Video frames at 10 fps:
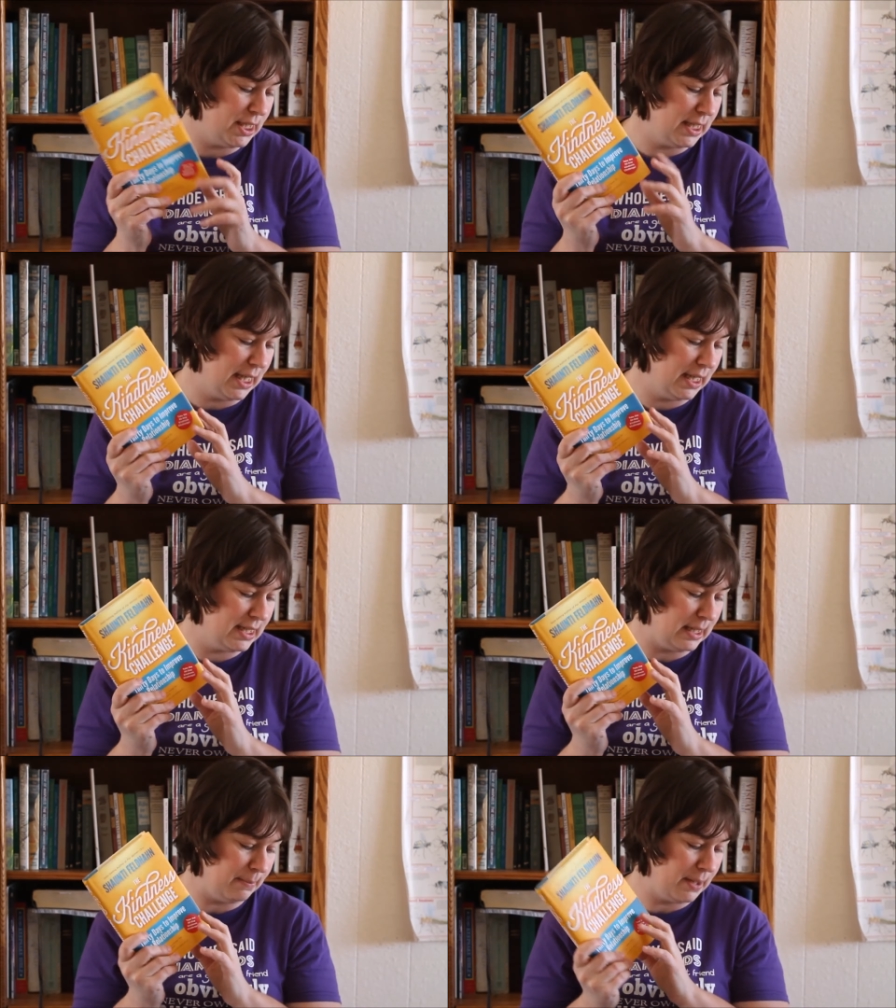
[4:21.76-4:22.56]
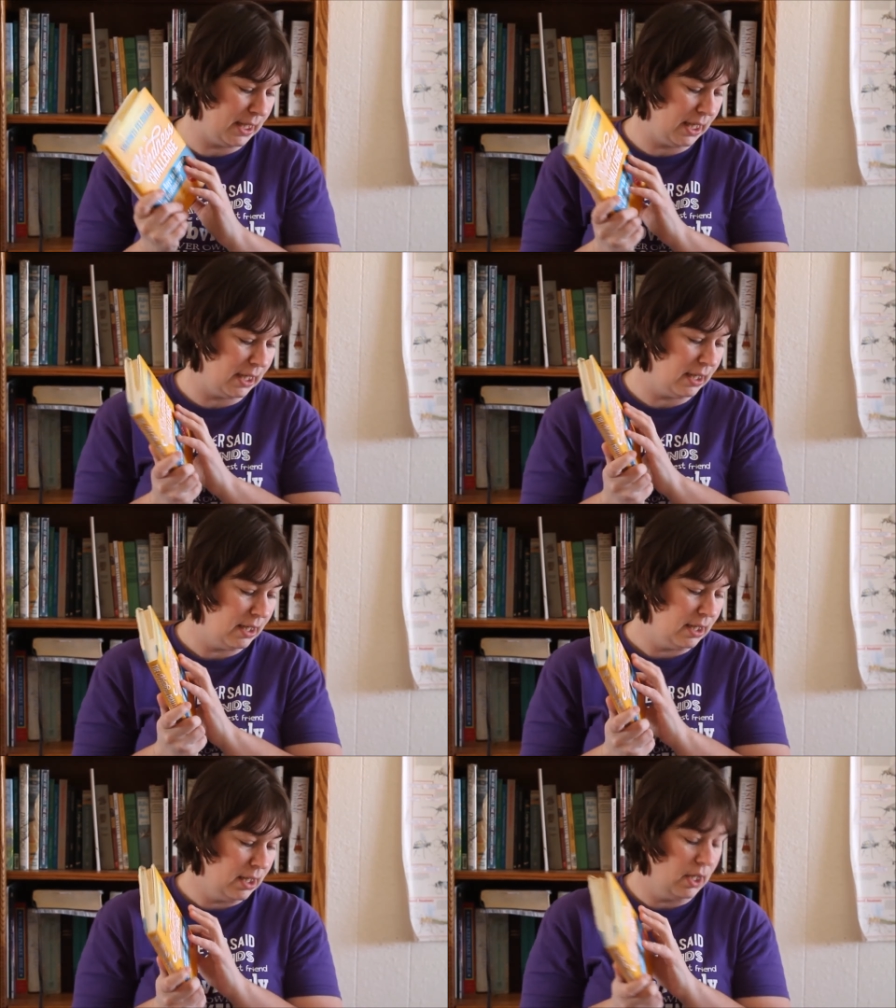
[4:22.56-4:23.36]
said something,
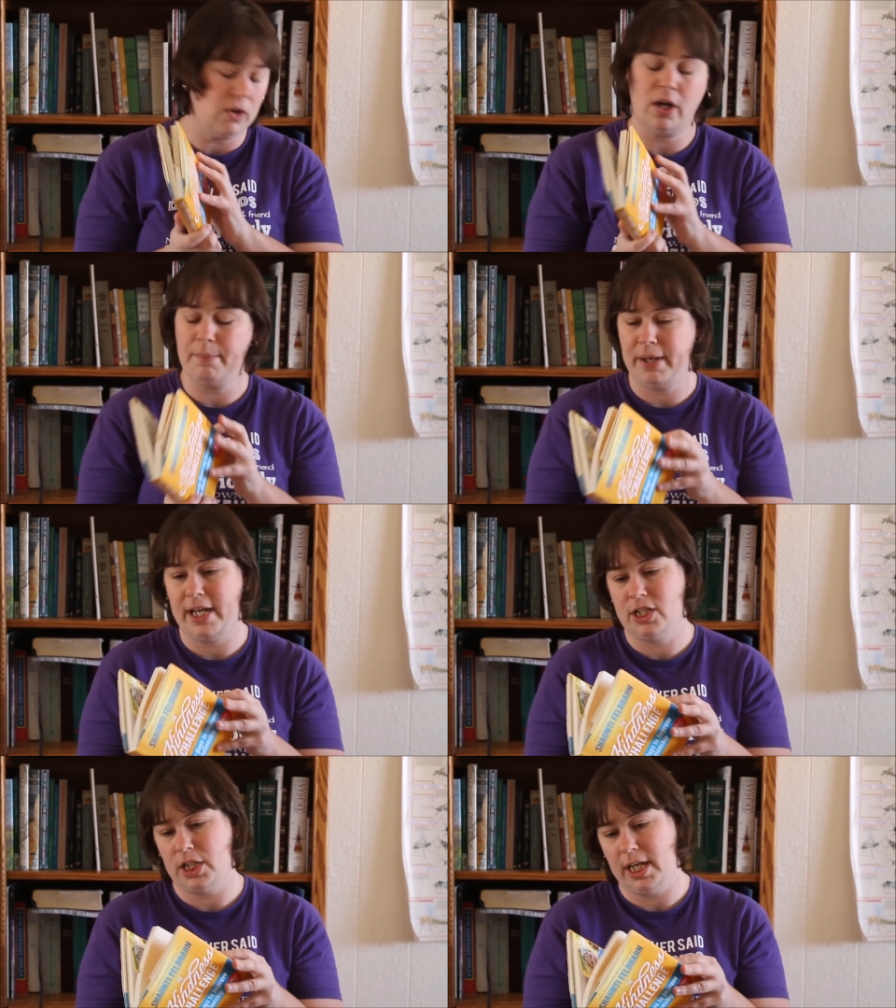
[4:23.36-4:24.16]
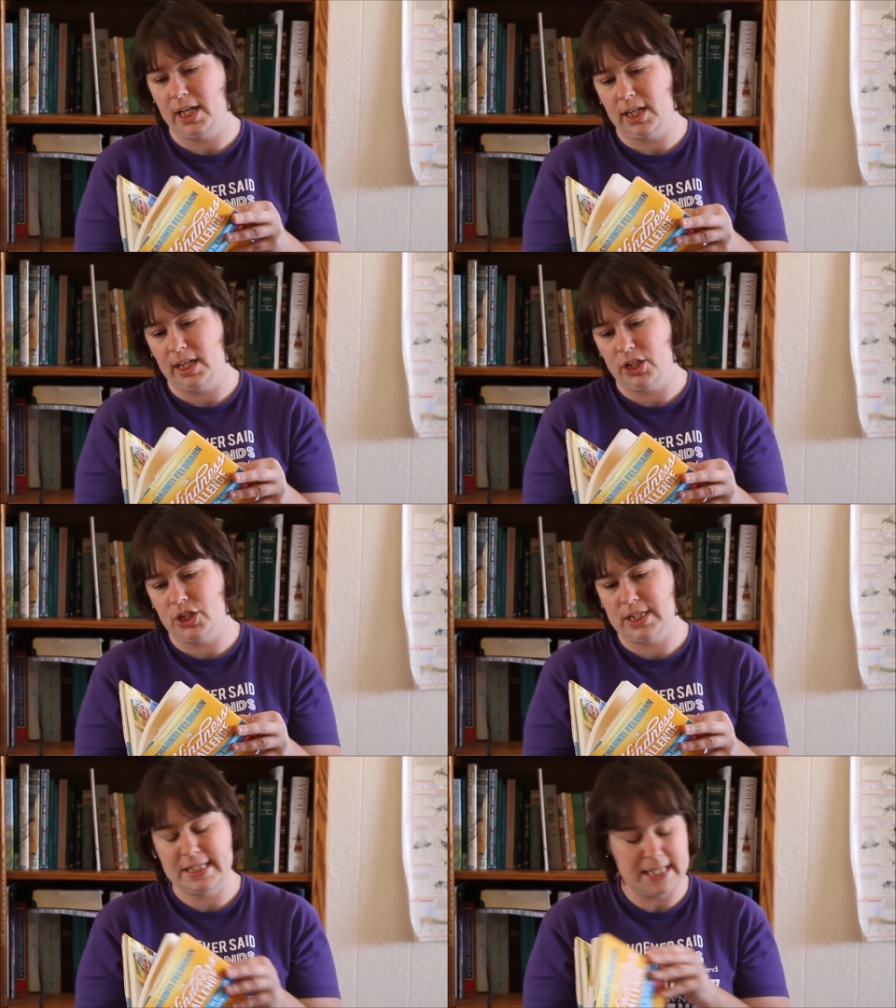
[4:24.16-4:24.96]
or on page 80
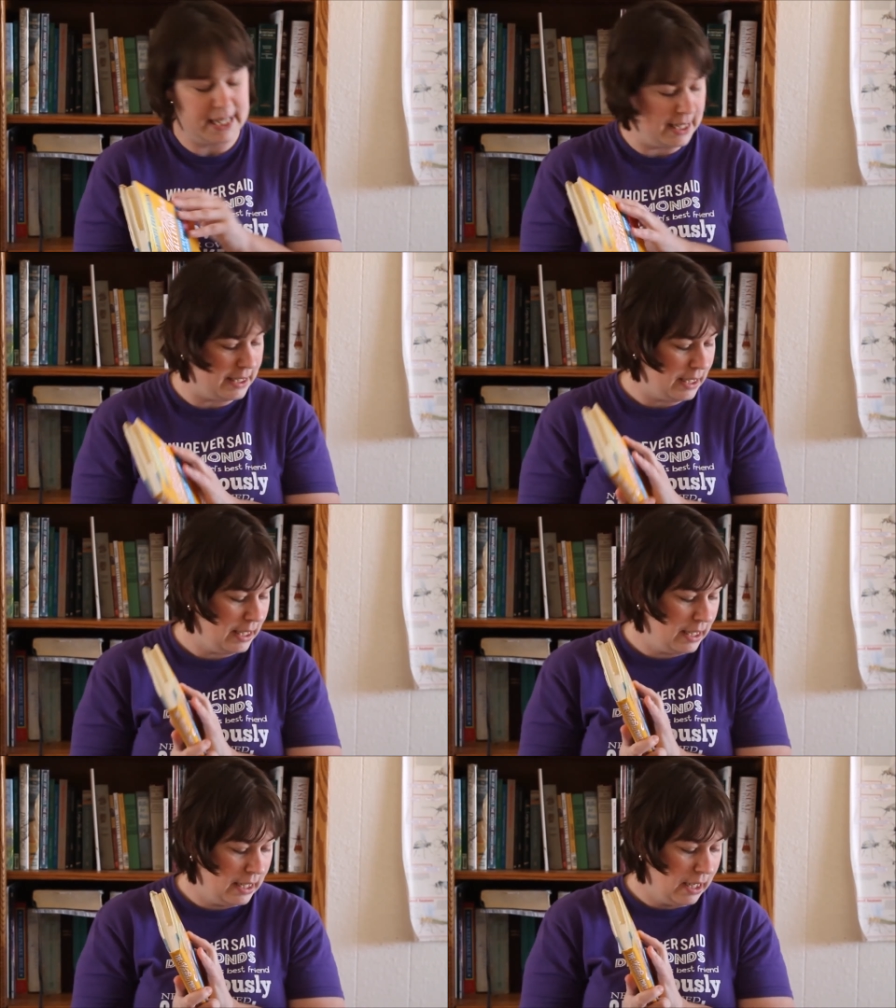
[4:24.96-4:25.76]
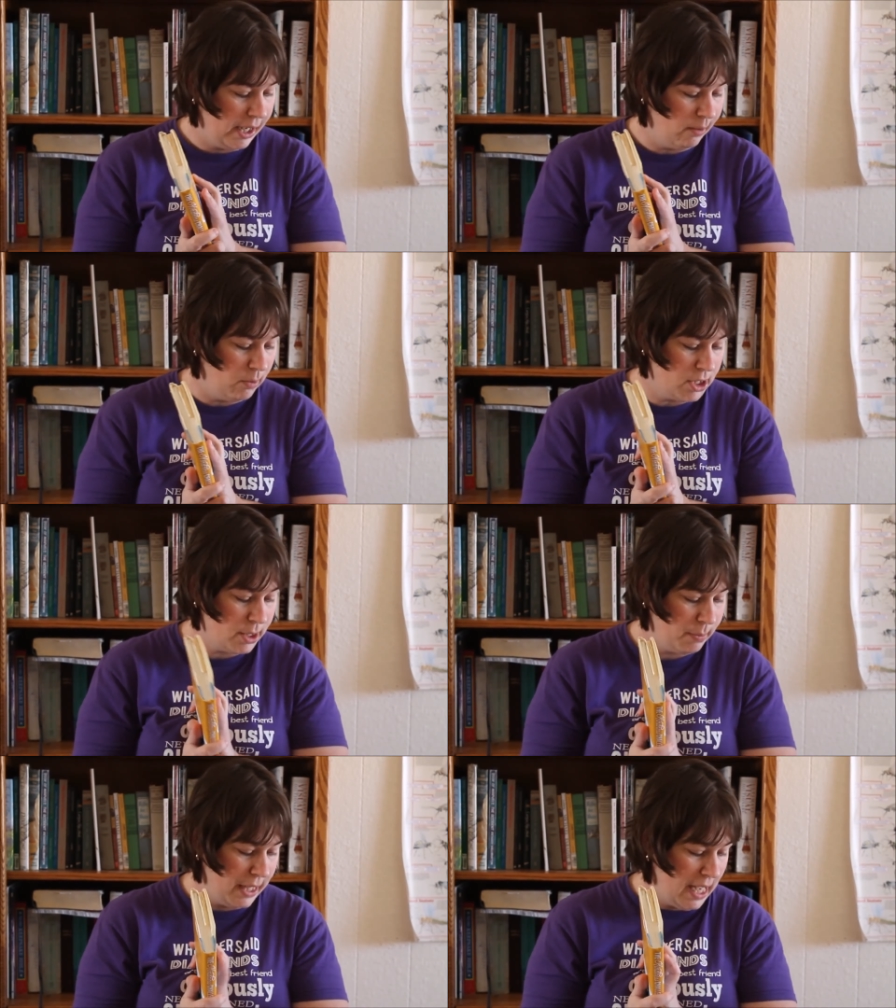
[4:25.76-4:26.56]
she said, I want
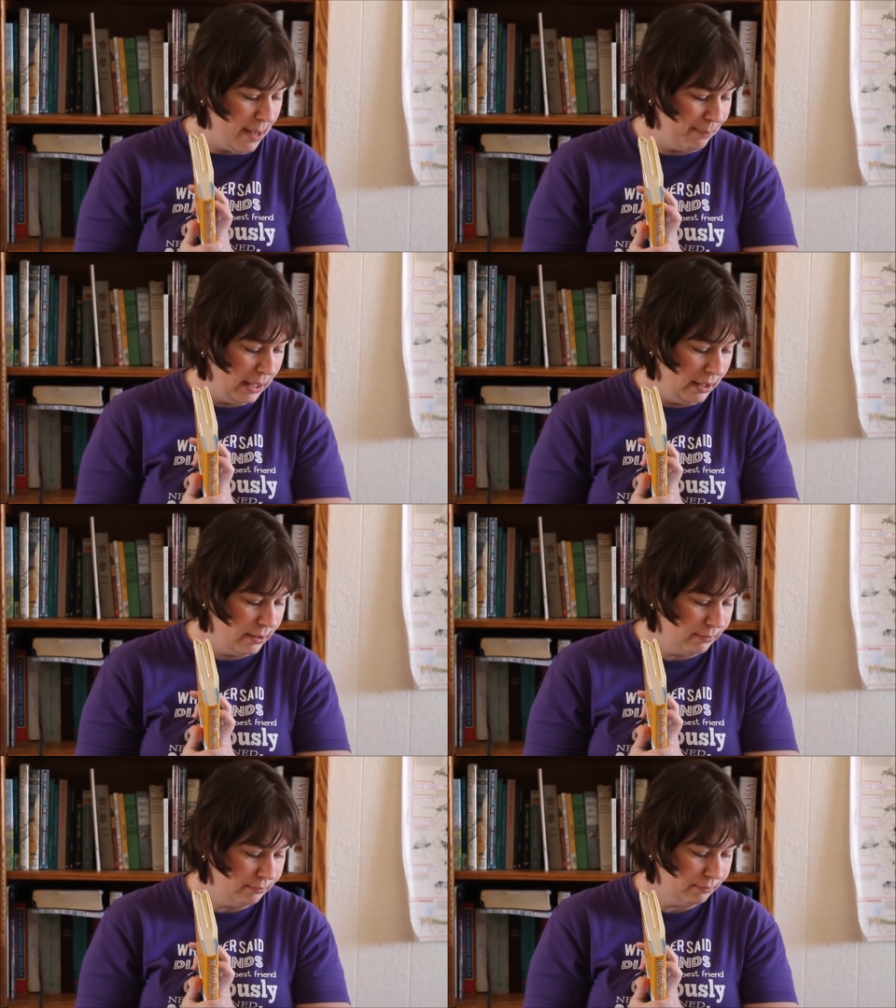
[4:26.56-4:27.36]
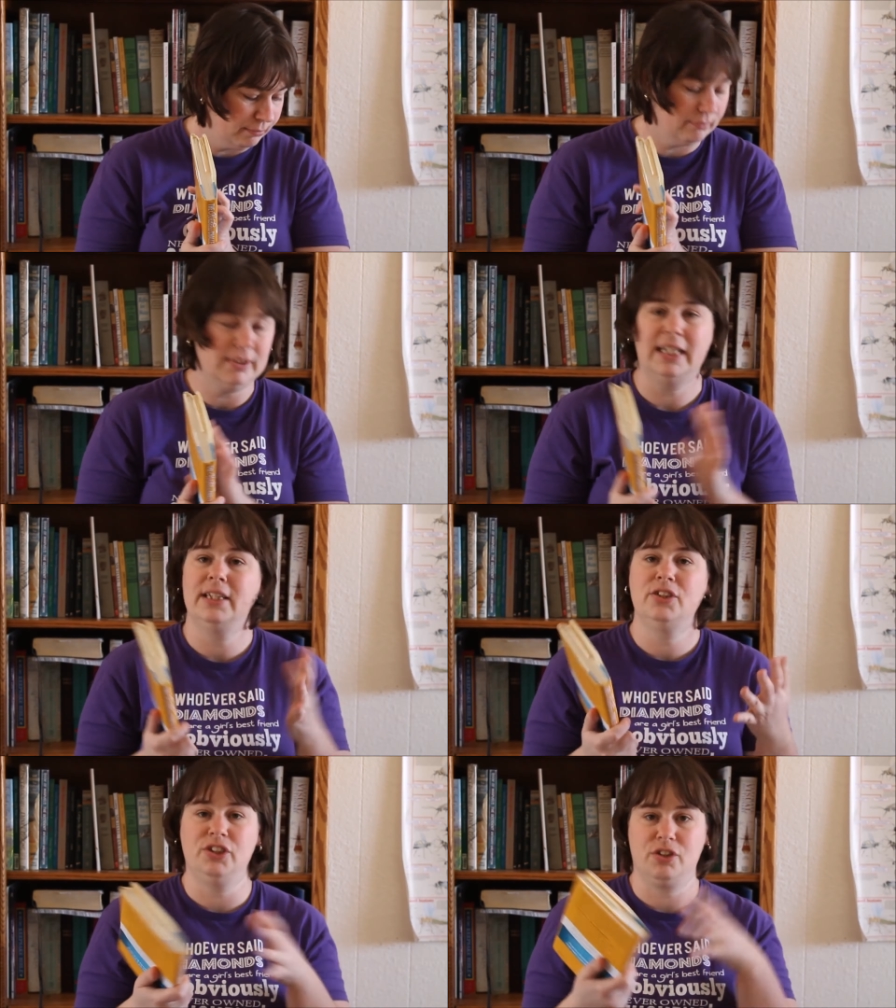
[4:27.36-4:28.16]
to be happy.
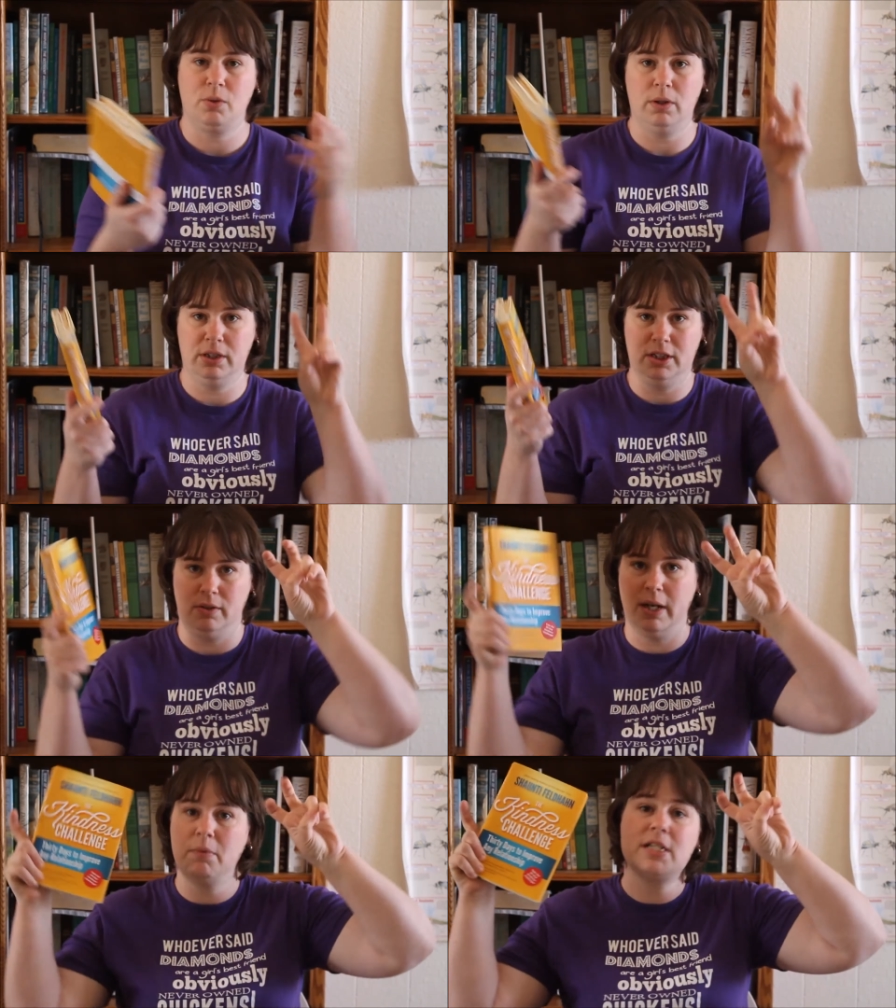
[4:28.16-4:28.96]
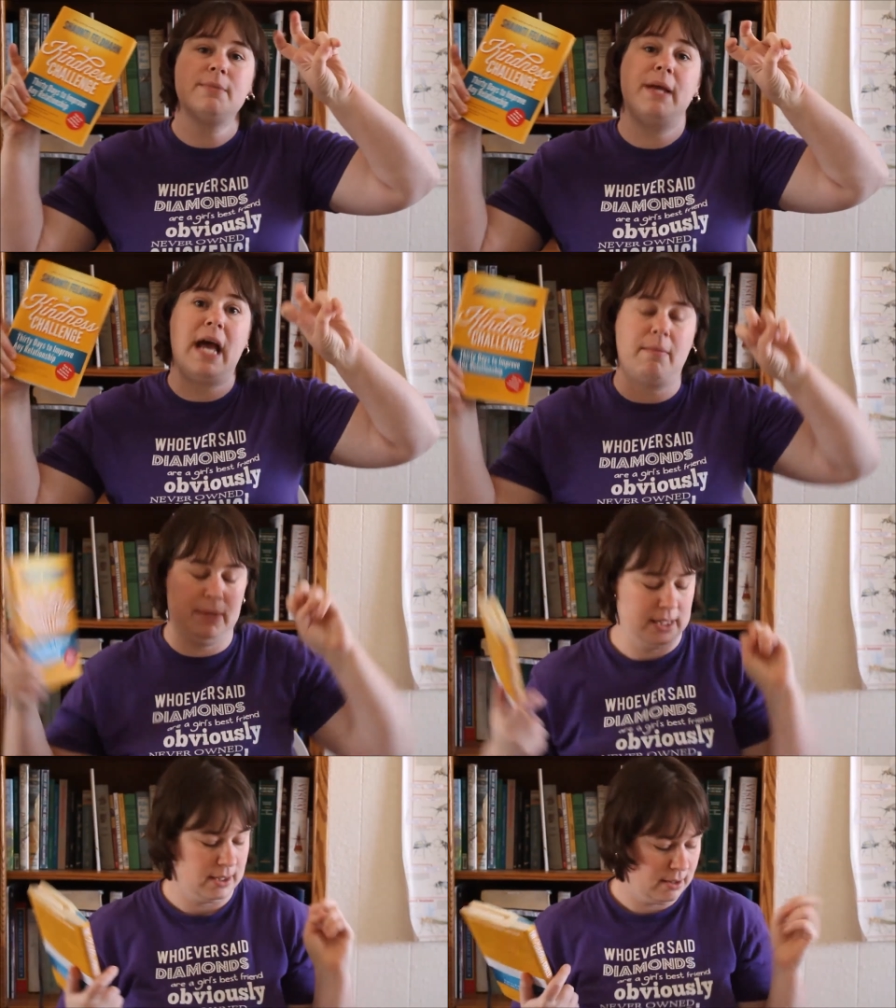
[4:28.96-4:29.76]
And she's quote, you know, I want to be happy.